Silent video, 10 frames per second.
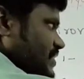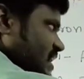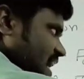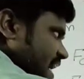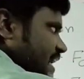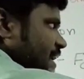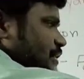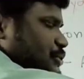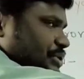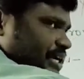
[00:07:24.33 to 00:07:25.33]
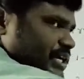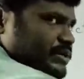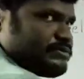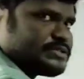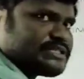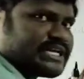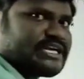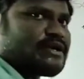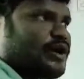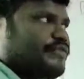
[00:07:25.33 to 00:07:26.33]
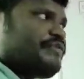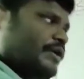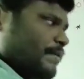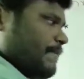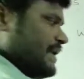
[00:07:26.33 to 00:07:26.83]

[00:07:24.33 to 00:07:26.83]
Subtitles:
and here to here second half pi.